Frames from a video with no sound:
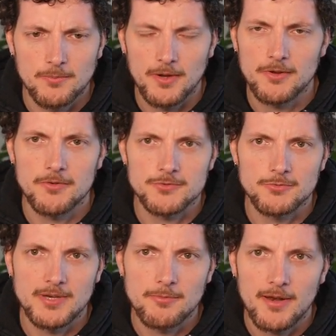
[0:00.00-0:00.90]
where you have to
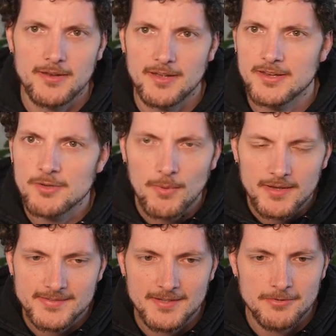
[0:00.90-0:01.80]
re-render
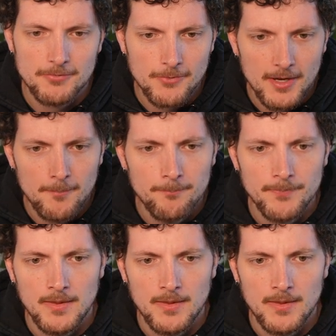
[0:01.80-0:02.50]
anyways every frame.